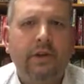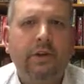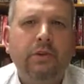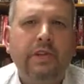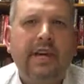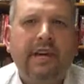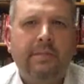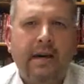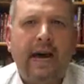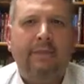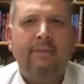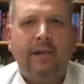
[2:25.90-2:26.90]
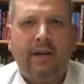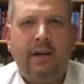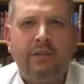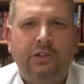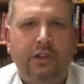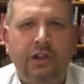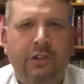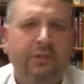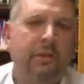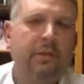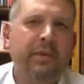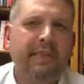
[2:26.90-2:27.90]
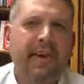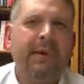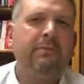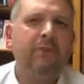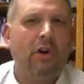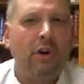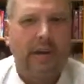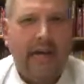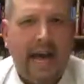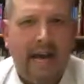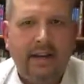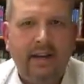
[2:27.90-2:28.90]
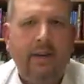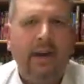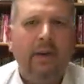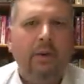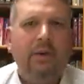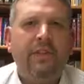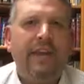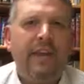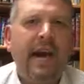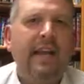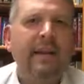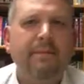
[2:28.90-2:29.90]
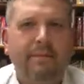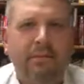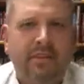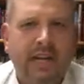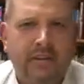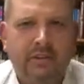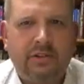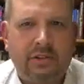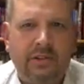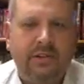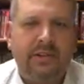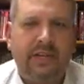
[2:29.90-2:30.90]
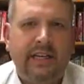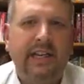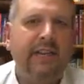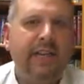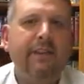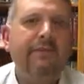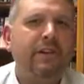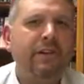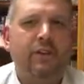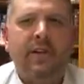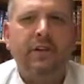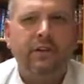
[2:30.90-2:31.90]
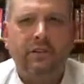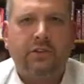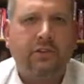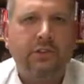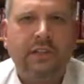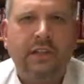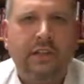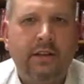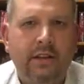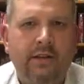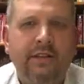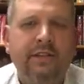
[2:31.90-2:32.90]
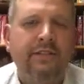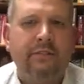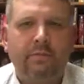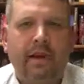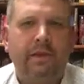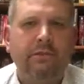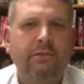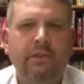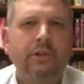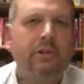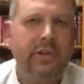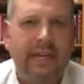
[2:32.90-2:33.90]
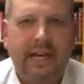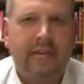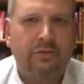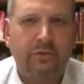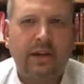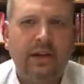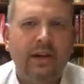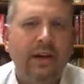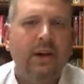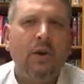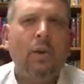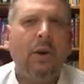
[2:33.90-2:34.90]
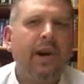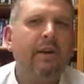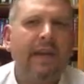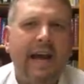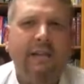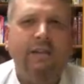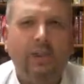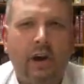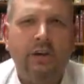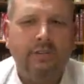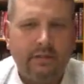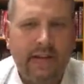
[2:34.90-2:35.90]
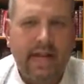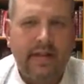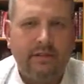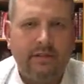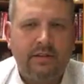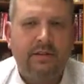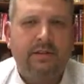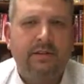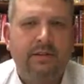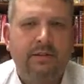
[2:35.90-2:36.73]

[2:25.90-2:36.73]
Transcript: You take a map of the country, you throw a damn dart at it with a 90% certainty, an even greater certainty than the Cleveland Browns losing next week, where that dart lands,